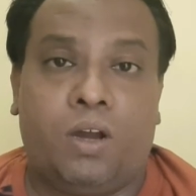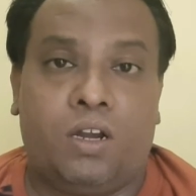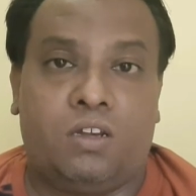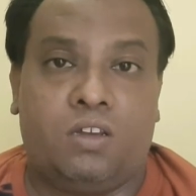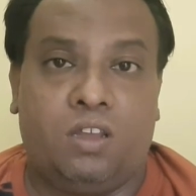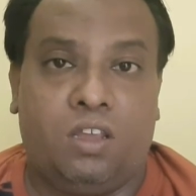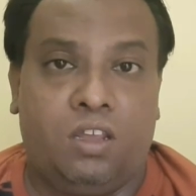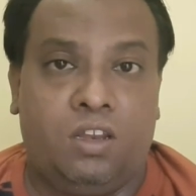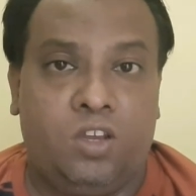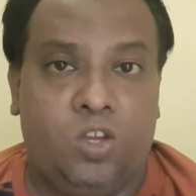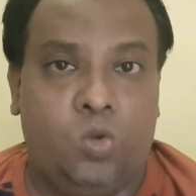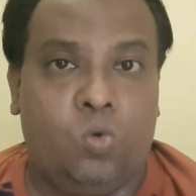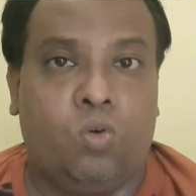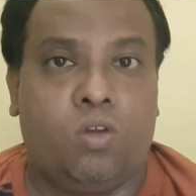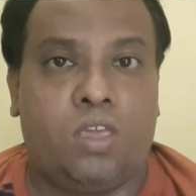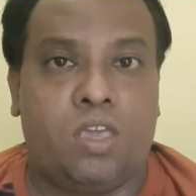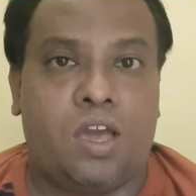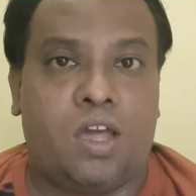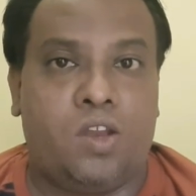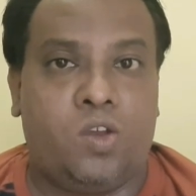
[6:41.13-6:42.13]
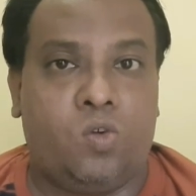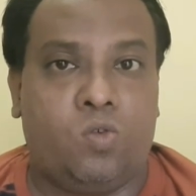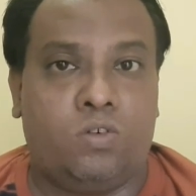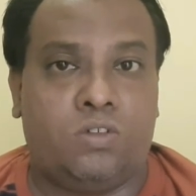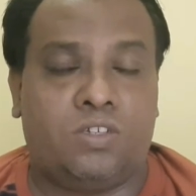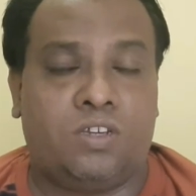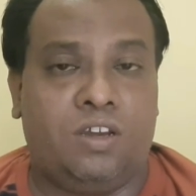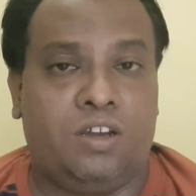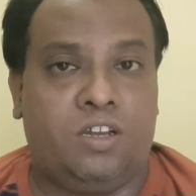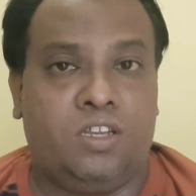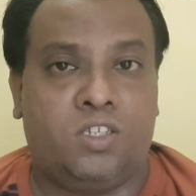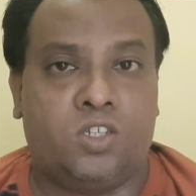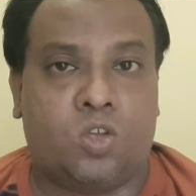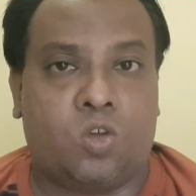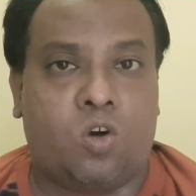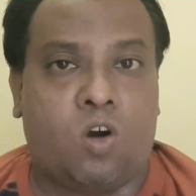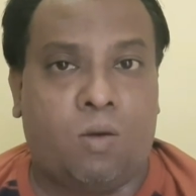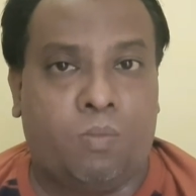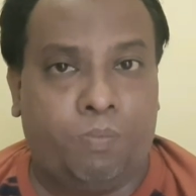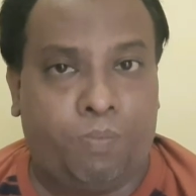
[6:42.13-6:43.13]
but in eukaryotes it
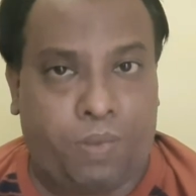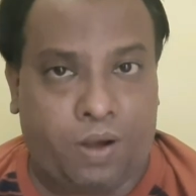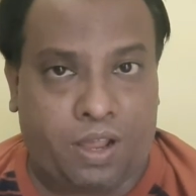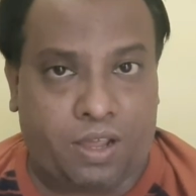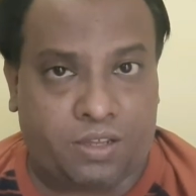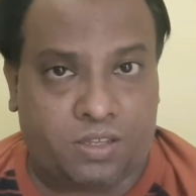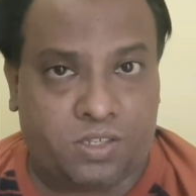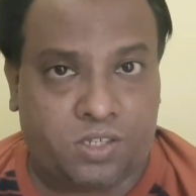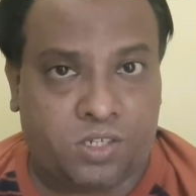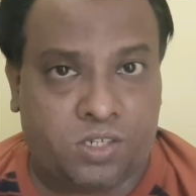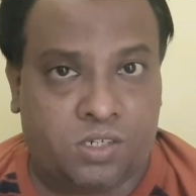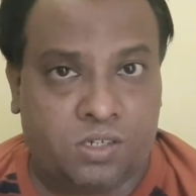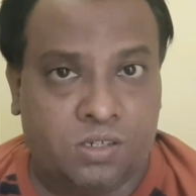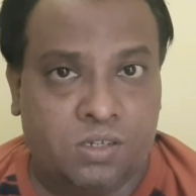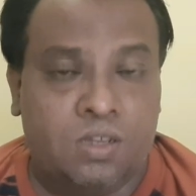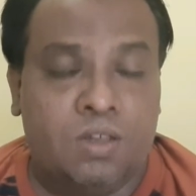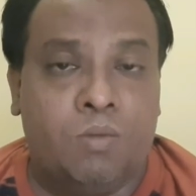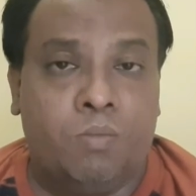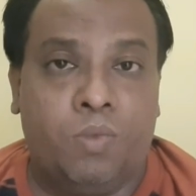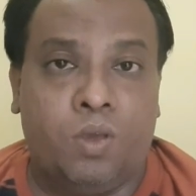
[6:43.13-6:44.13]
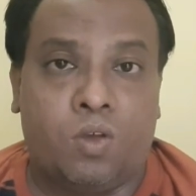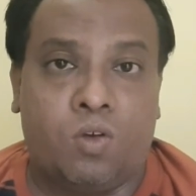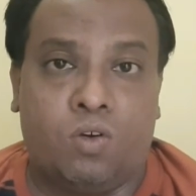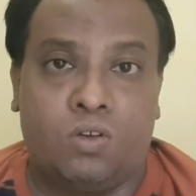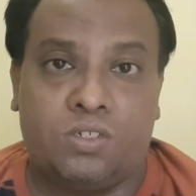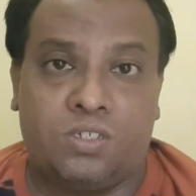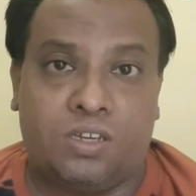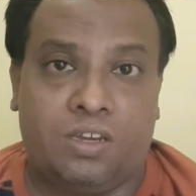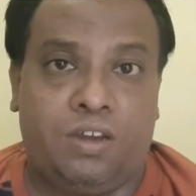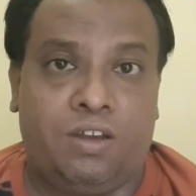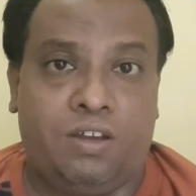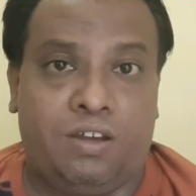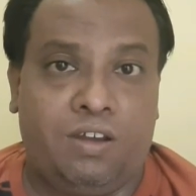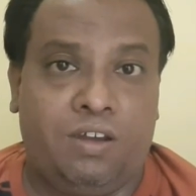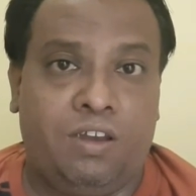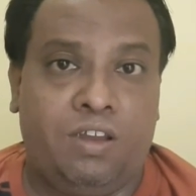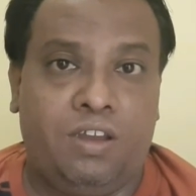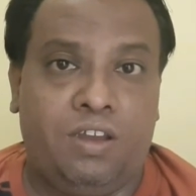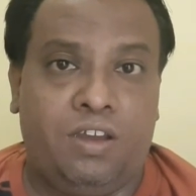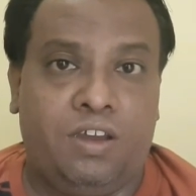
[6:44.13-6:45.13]
is complex because
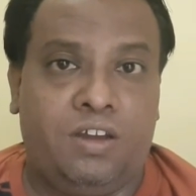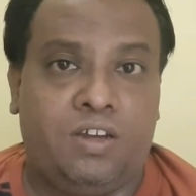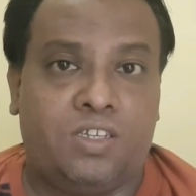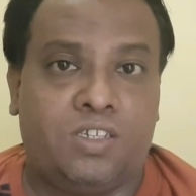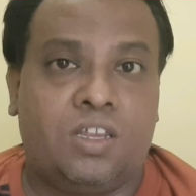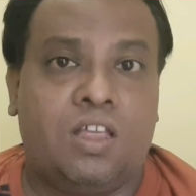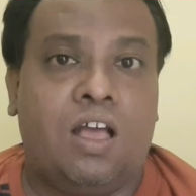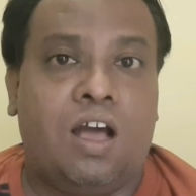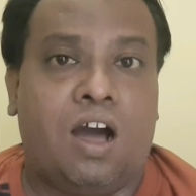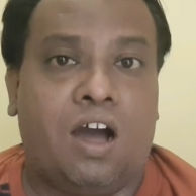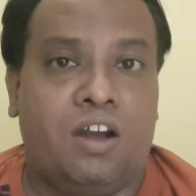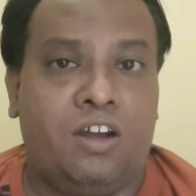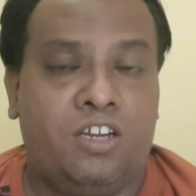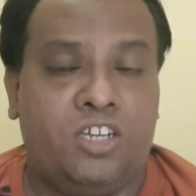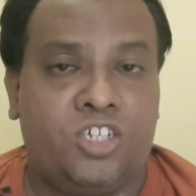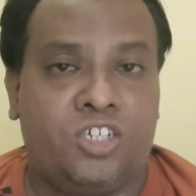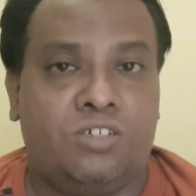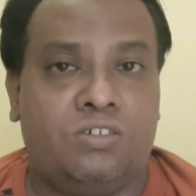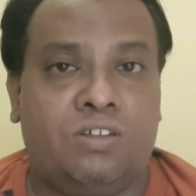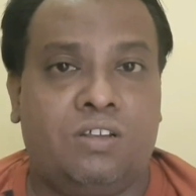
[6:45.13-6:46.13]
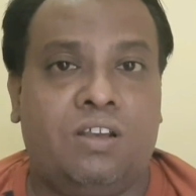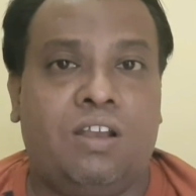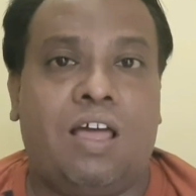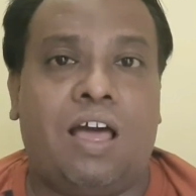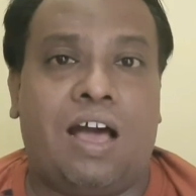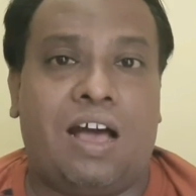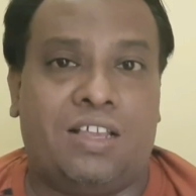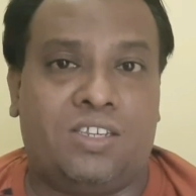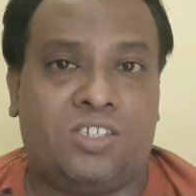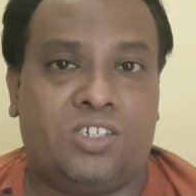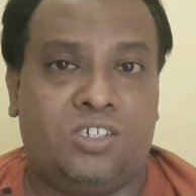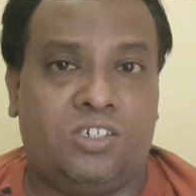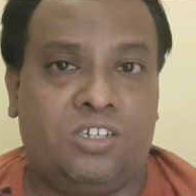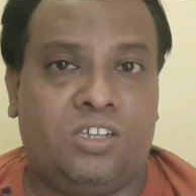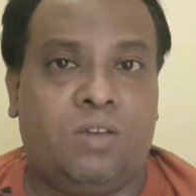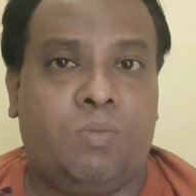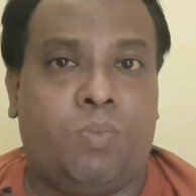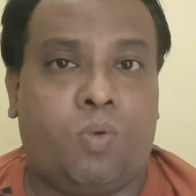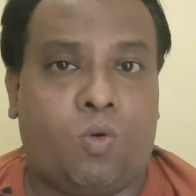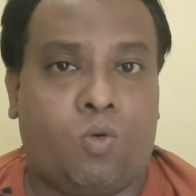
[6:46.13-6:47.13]
it needs additional
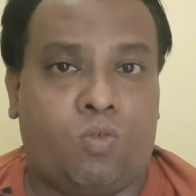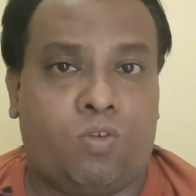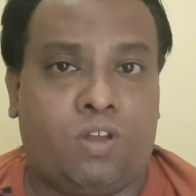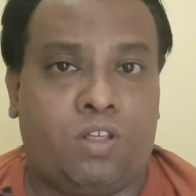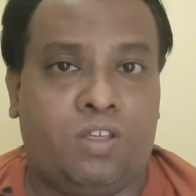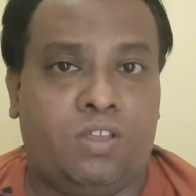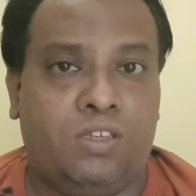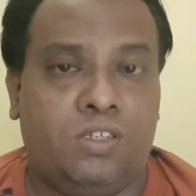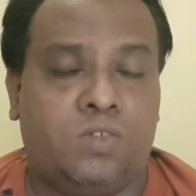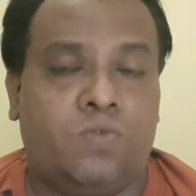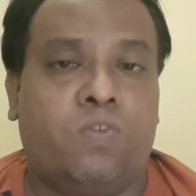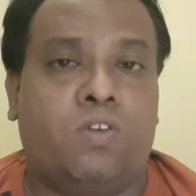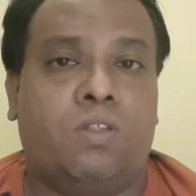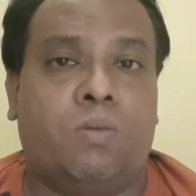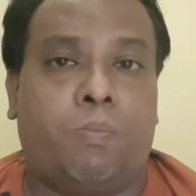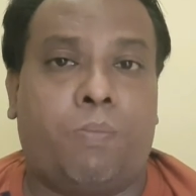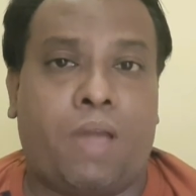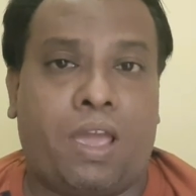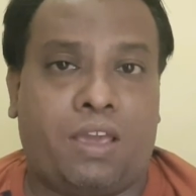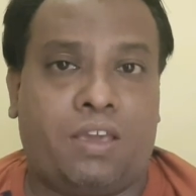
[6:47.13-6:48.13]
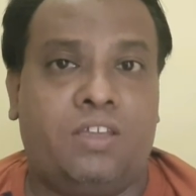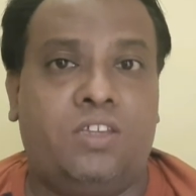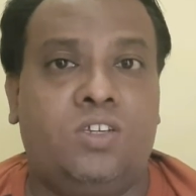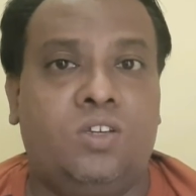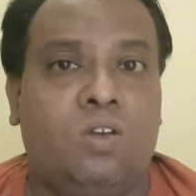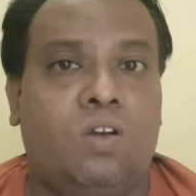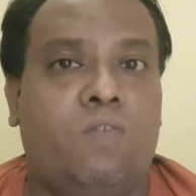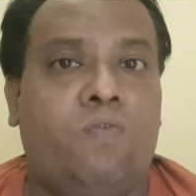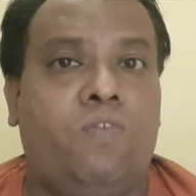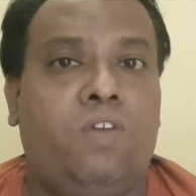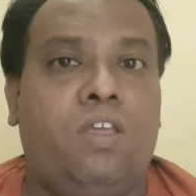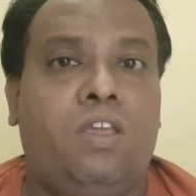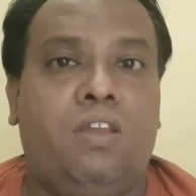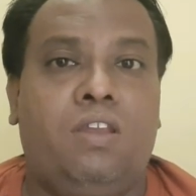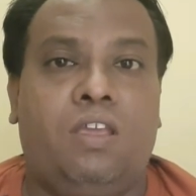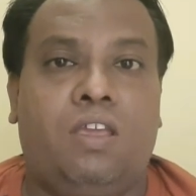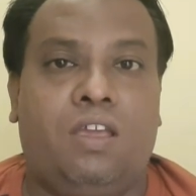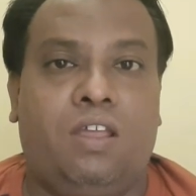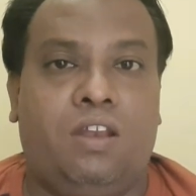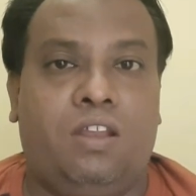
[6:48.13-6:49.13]
acidic proteins for the packaging of
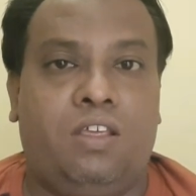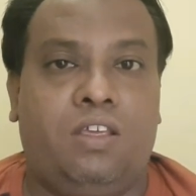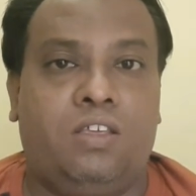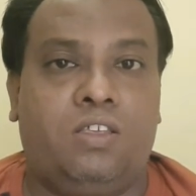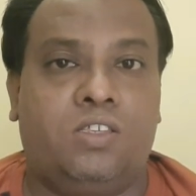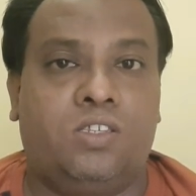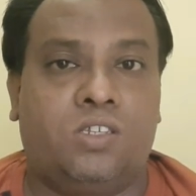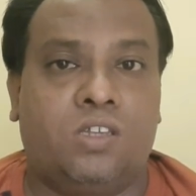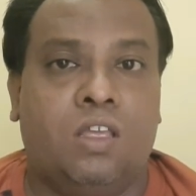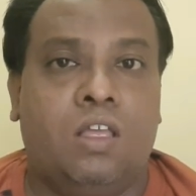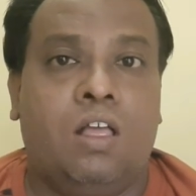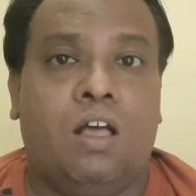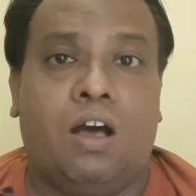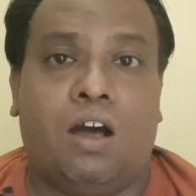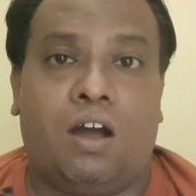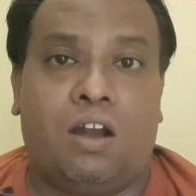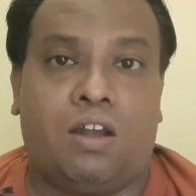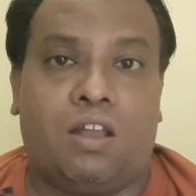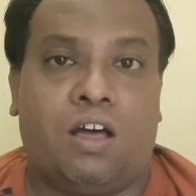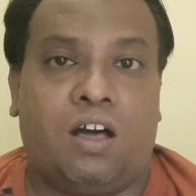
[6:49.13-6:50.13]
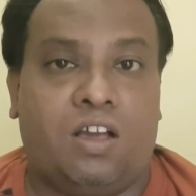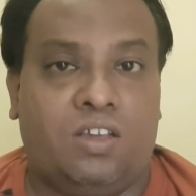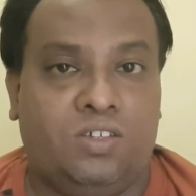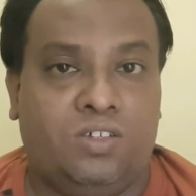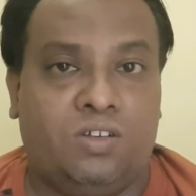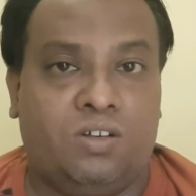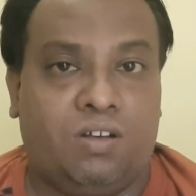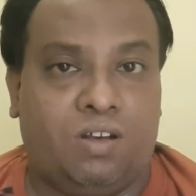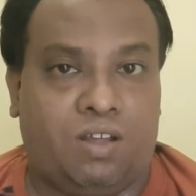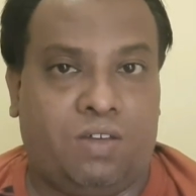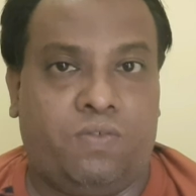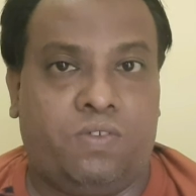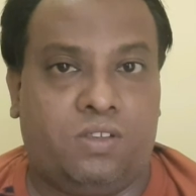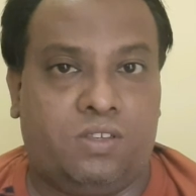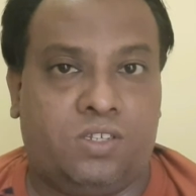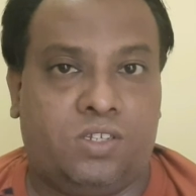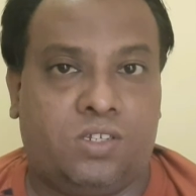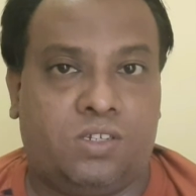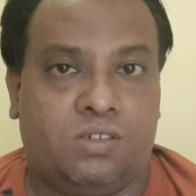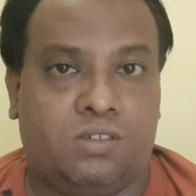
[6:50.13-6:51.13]
DNA helix at higher
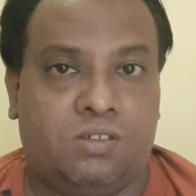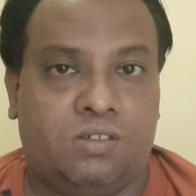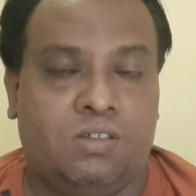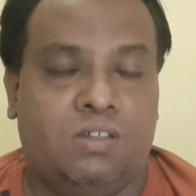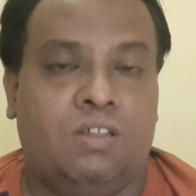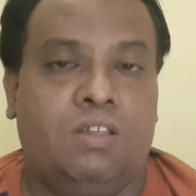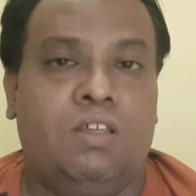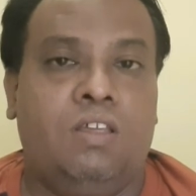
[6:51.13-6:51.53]
levels.